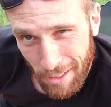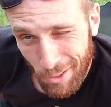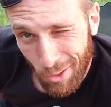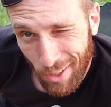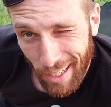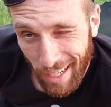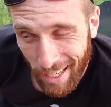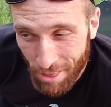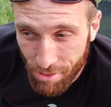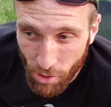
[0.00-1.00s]
stored in
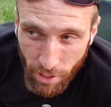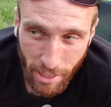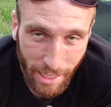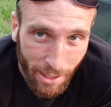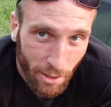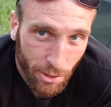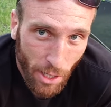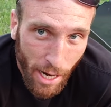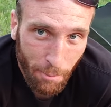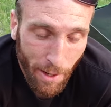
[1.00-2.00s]
a 30 liter
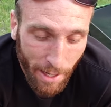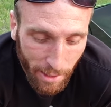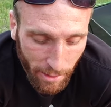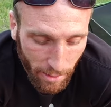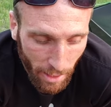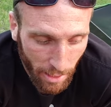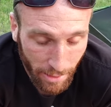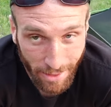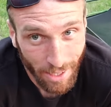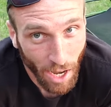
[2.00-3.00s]
dry bag uh, that
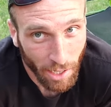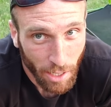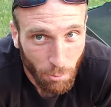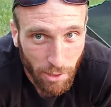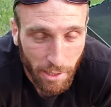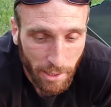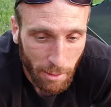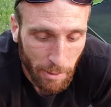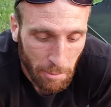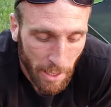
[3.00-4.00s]
did not come with the
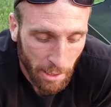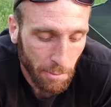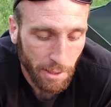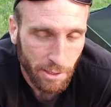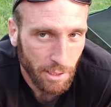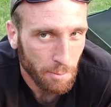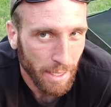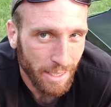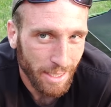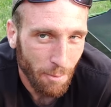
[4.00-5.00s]
sleeping bag, but it just
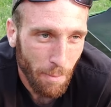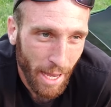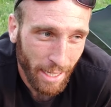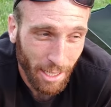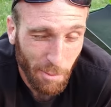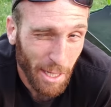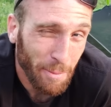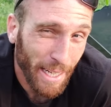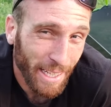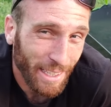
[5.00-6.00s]
makes packing my
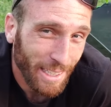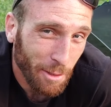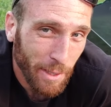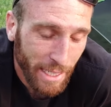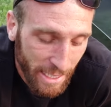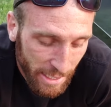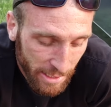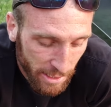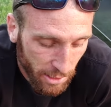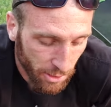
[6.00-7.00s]
bike a little bit
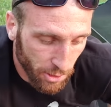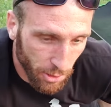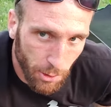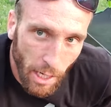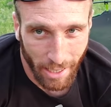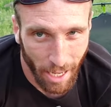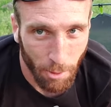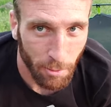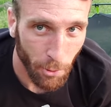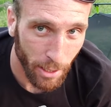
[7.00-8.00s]
easier. So it came
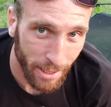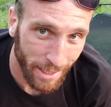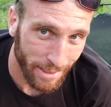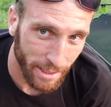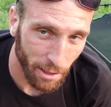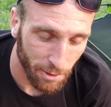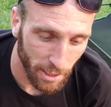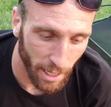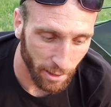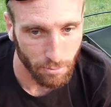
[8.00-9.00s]
with a pretty neat stuff
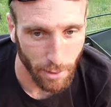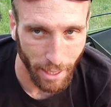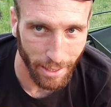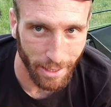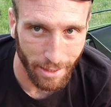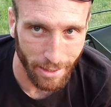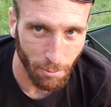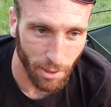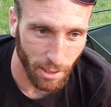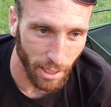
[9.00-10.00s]
sack, but I needed
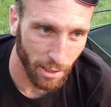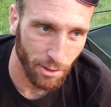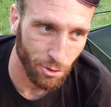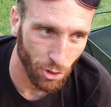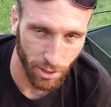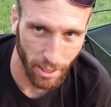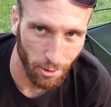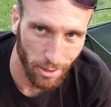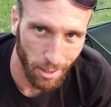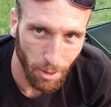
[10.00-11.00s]
something that I could store on the
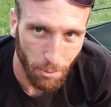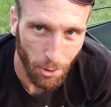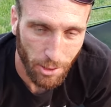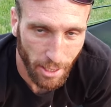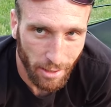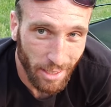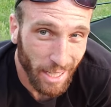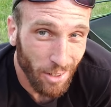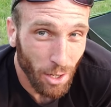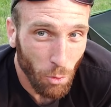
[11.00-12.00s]
outside of my motorcycle
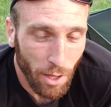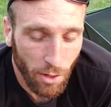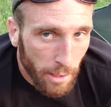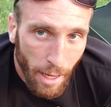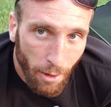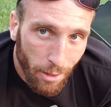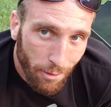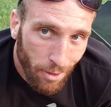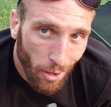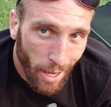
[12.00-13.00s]
in all weather. Now,
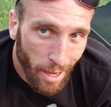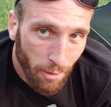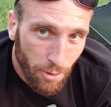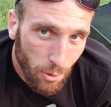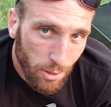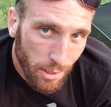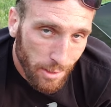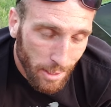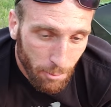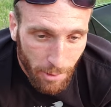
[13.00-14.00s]
even though I have used this
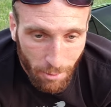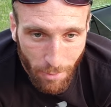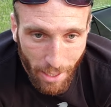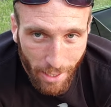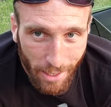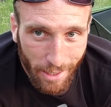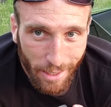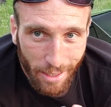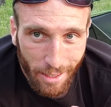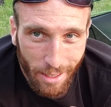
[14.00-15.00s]
sleeping bag